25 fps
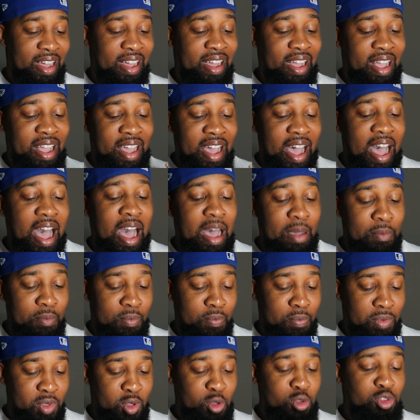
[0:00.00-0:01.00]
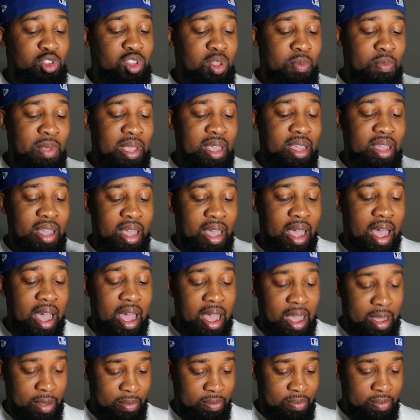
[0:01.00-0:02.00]
a cop, used to be a
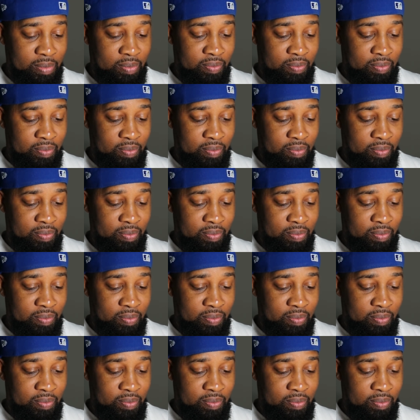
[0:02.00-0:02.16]
cop.